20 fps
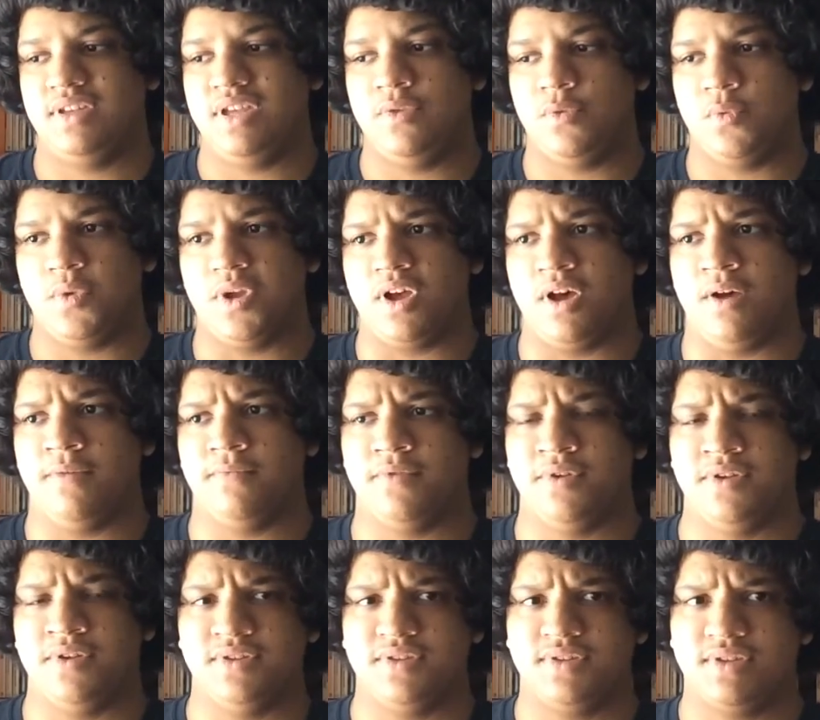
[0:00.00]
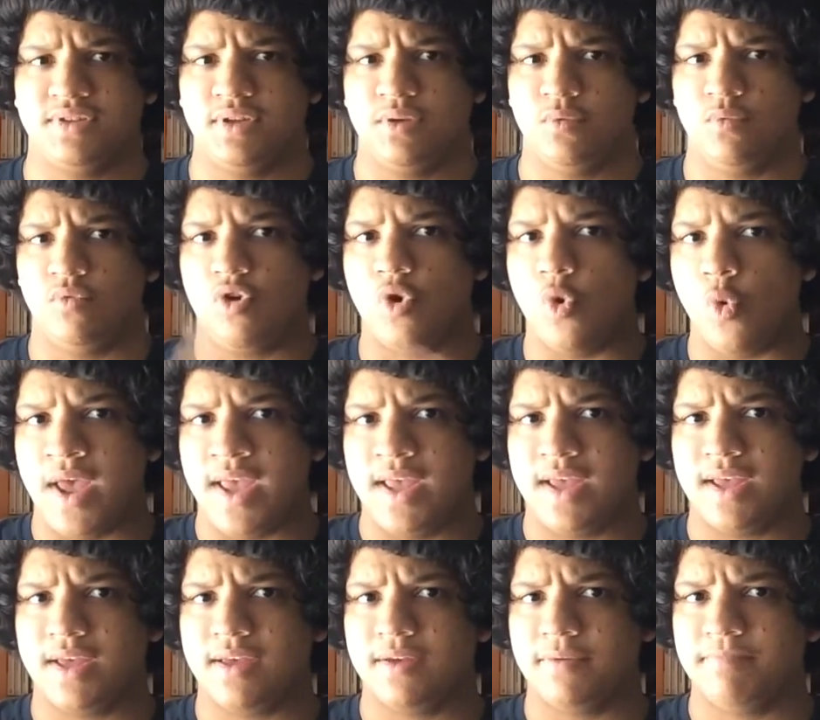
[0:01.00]
E3 conference,
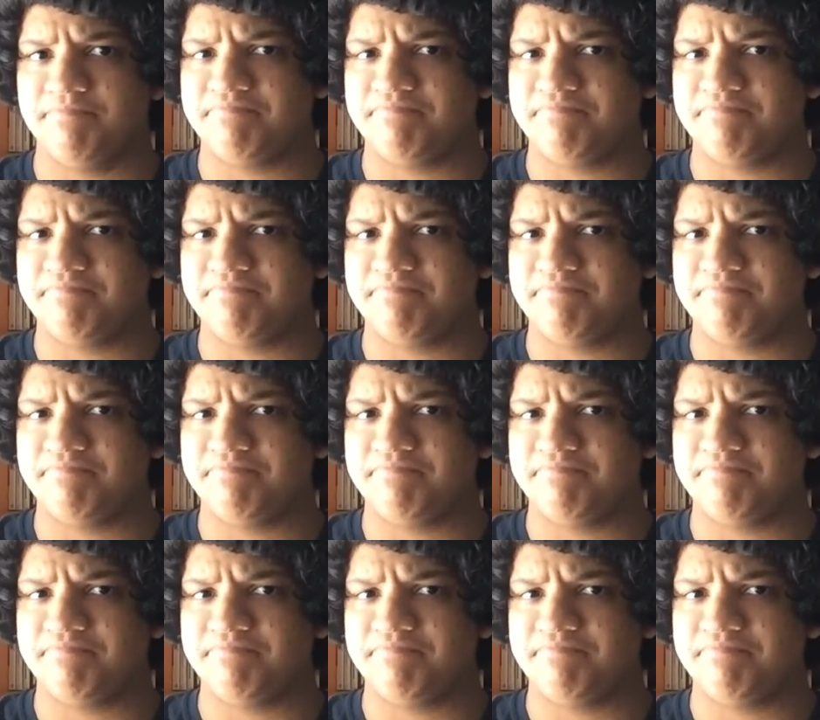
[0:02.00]
Quake,